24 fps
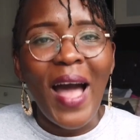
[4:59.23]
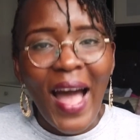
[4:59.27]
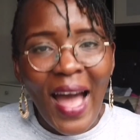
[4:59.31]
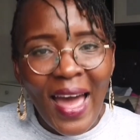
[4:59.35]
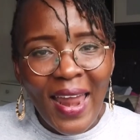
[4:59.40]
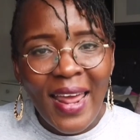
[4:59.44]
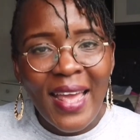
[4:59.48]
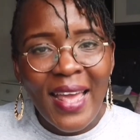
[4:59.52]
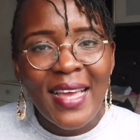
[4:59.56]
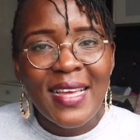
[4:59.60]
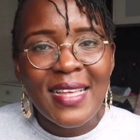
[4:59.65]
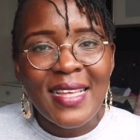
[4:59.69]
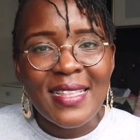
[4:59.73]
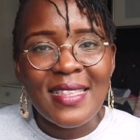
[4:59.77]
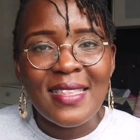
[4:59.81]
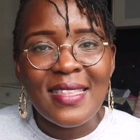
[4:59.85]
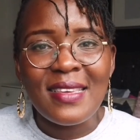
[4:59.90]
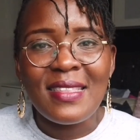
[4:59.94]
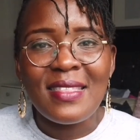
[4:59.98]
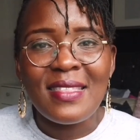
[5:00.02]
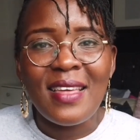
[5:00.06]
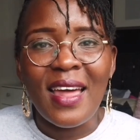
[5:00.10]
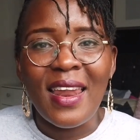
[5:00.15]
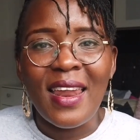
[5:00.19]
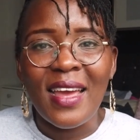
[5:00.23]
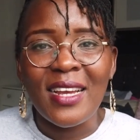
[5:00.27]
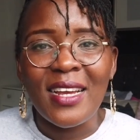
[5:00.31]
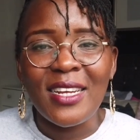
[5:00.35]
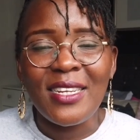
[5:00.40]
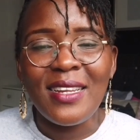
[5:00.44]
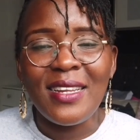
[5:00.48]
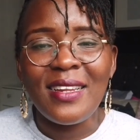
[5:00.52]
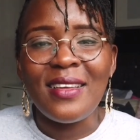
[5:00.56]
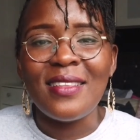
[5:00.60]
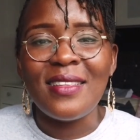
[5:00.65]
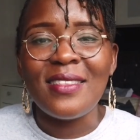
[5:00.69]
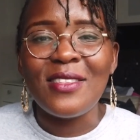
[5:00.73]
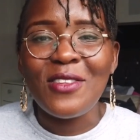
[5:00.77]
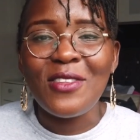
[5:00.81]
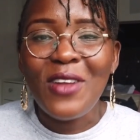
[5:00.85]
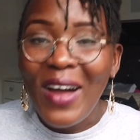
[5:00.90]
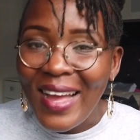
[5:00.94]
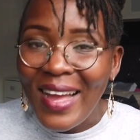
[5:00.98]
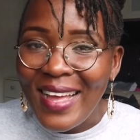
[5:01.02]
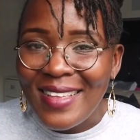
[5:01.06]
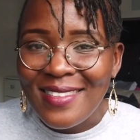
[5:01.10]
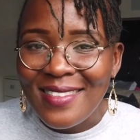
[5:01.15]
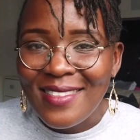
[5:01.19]
and I can see that actually it's
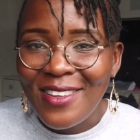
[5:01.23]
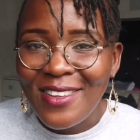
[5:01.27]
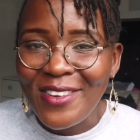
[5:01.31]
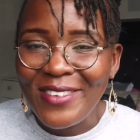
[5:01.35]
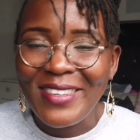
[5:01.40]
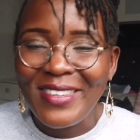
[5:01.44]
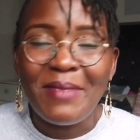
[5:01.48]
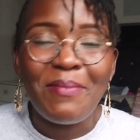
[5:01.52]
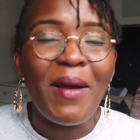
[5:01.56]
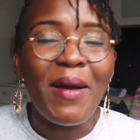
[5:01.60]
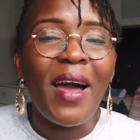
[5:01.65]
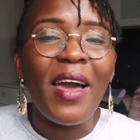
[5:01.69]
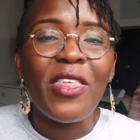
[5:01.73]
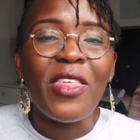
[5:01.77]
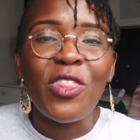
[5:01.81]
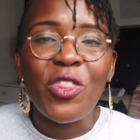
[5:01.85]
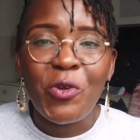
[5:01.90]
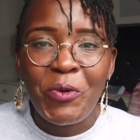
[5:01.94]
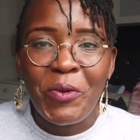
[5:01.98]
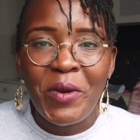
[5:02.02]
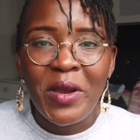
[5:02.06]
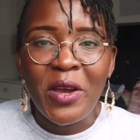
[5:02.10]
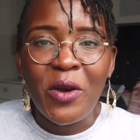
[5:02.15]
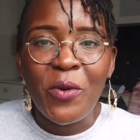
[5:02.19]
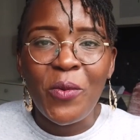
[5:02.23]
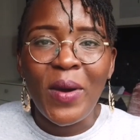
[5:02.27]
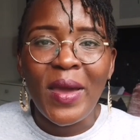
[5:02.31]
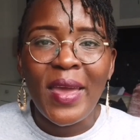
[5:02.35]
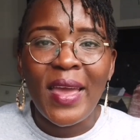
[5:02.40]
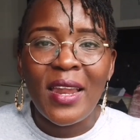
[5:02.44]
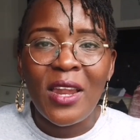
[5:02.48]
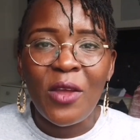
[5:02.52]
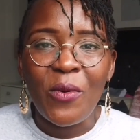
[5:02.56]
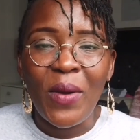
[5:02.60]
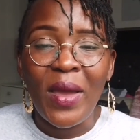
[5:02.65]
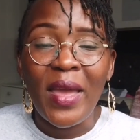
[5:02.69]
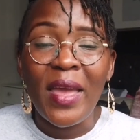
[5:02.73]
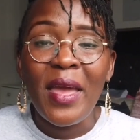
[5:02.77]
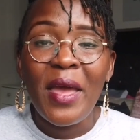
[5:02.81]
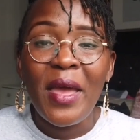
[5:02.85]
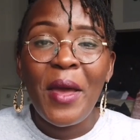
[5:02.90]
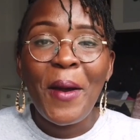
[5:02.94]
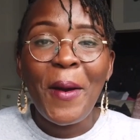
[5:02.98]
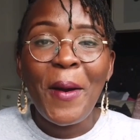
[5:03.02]
not as dirty, but I throw it away anyway.